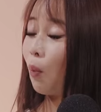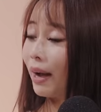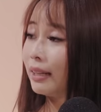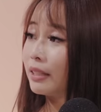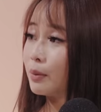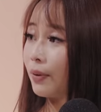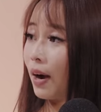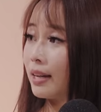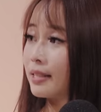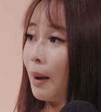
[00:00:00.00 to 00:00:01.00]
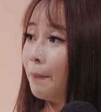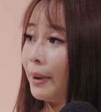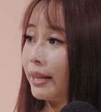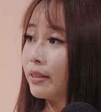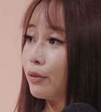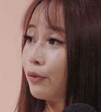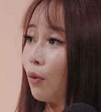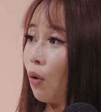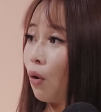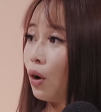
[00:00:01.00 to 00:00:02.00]
wireless bras are better
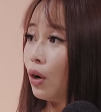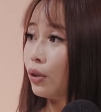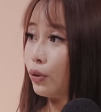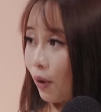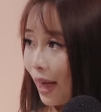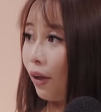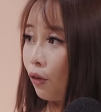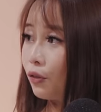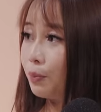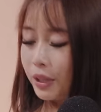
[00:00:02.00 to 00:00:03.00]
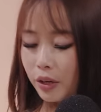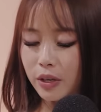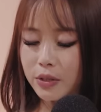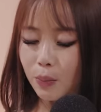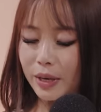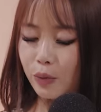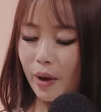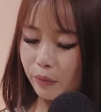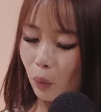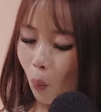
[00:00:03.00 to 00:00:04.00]
for your health because when you
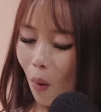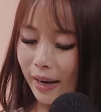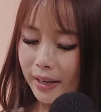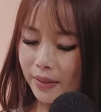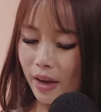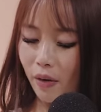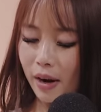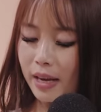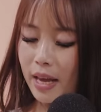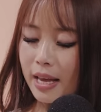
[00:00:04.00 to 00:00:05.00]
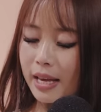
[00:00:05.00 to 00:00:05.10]
have the wire there, right,